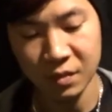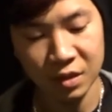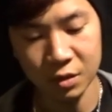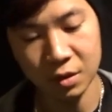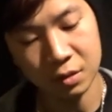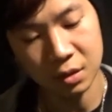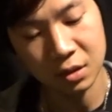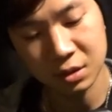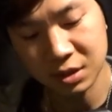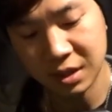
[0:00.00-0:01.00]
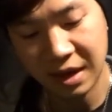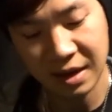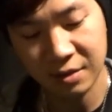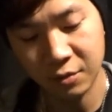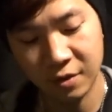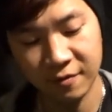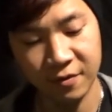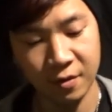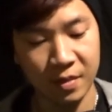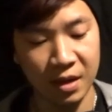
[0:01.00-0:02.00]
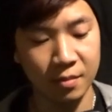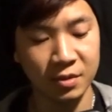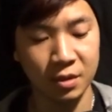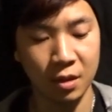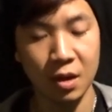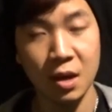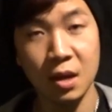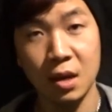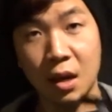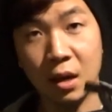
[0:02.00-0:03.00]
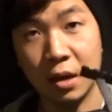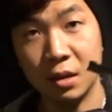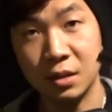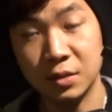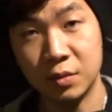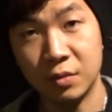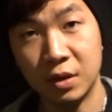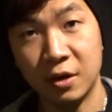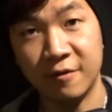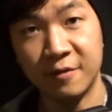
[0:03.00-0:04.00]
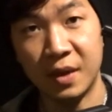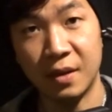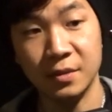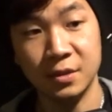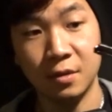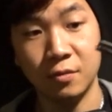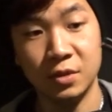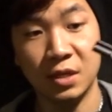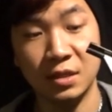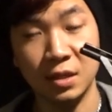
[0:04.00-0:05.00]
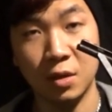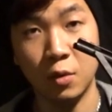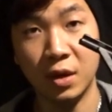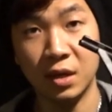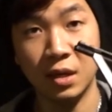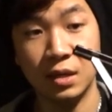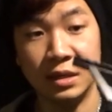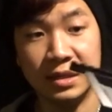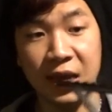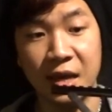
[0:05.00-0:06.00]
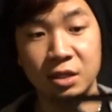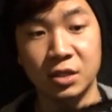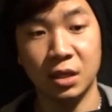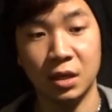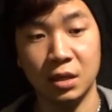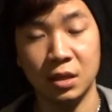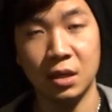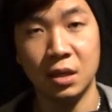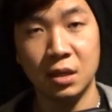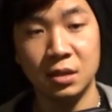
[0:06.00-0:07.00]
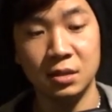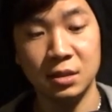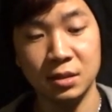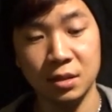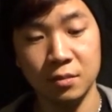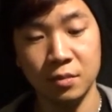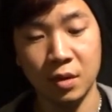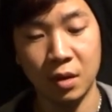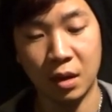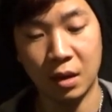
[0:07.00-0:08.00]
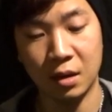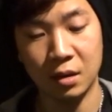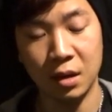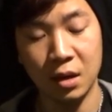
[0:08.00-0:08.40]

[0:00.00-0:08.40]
you can literally just get anyone from Amazon. I got this one right here from Amazon, which has a quick detach system, and